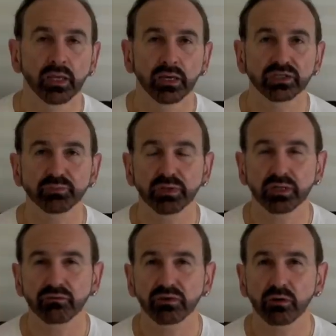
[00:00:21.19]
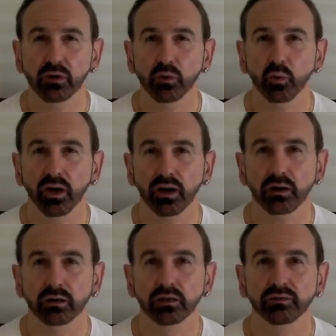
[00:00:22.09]
As many of you are
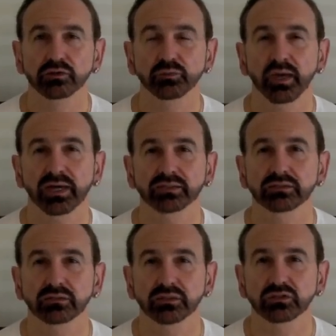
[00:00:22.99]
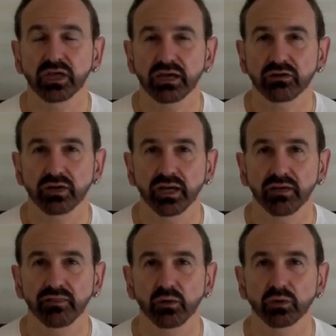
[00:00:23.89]
aware, this past Saturday
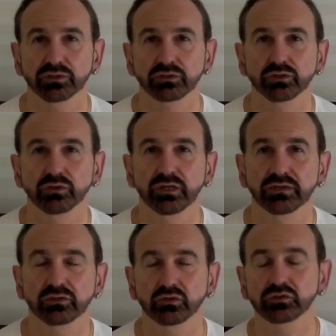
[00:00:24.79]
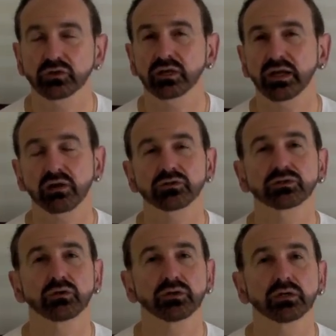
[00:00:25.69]
there was a shooting in Tucson,
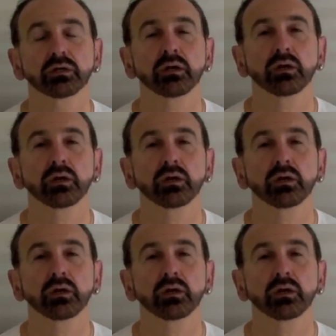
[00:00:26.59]
Arizona,